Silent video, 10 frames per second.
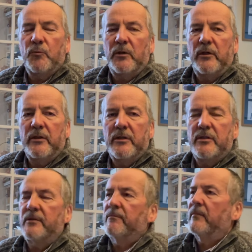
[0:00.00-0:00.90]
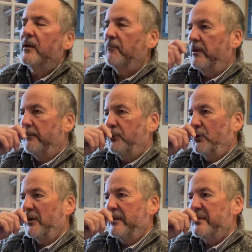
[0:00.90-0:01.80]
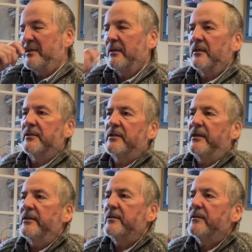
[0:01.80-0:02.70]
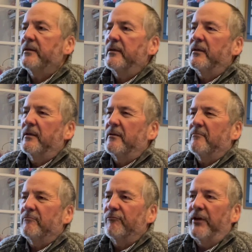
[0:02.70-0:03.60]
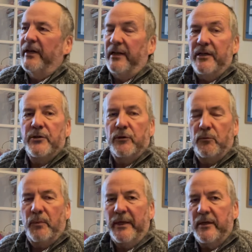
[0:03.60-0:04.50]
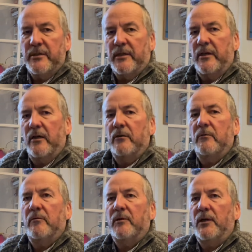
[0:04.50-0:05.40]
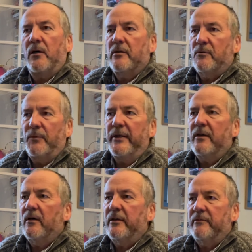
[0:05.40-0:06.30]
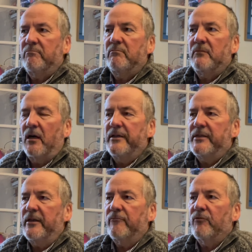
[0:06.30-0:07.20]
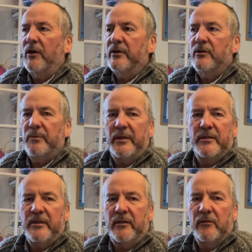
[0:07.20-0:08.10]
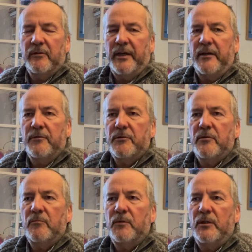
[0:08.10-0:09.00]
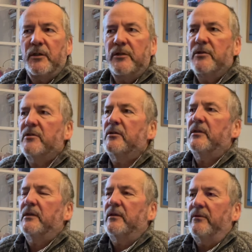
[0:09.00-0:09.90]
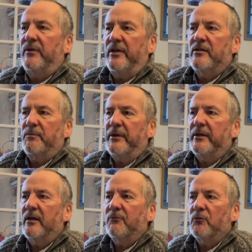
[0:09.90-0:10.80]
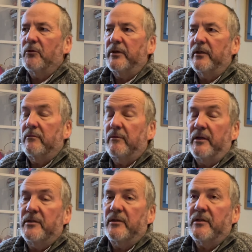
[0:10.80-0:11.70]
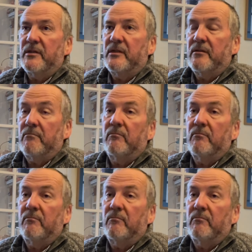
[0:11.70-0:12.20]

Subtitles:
words with a book I started really 2 weeks ago. Last week I did write 20 odd thousand words. This week I've already, it's